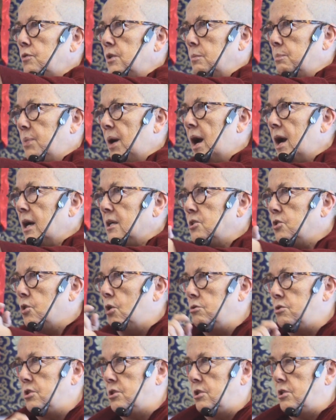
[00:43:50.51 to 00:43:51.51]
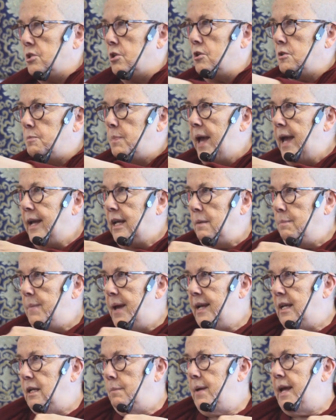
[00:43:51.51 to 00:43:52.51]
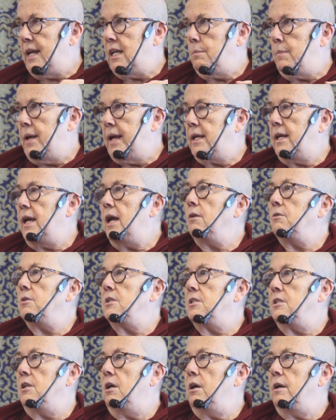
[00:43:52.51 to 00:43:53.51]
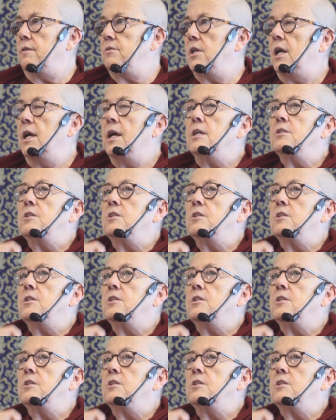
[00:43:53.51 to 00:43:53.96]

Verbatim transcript: that Bach's consciousness goes back and back and back and back, countless lives.